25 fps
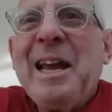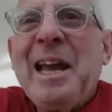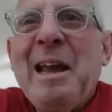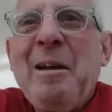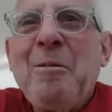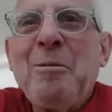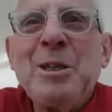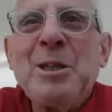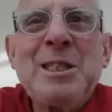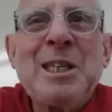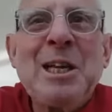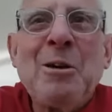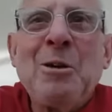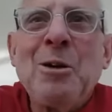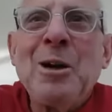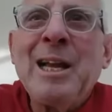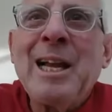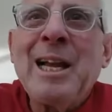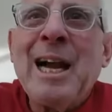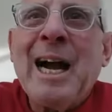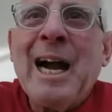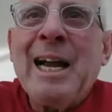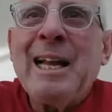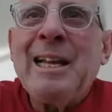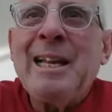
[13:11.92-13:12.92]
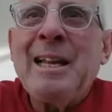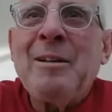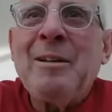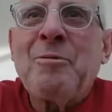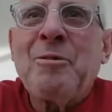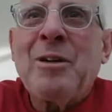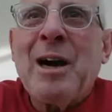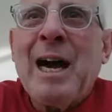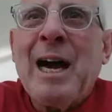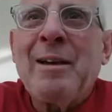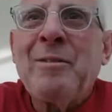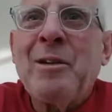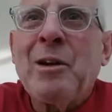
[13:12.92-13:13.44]
He was the only guy in the
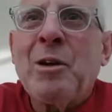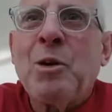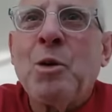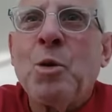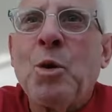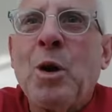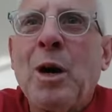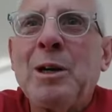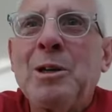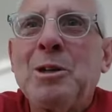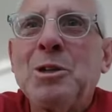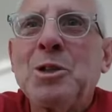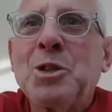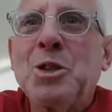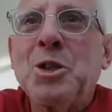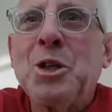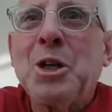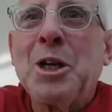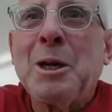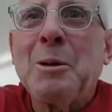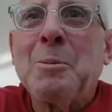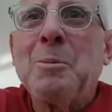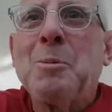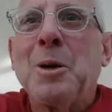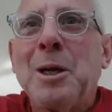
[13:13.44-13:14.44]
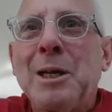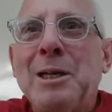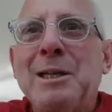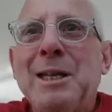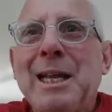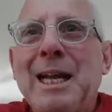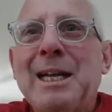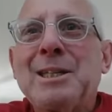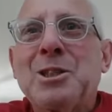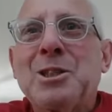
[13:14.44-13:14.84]
5-year who understood it, but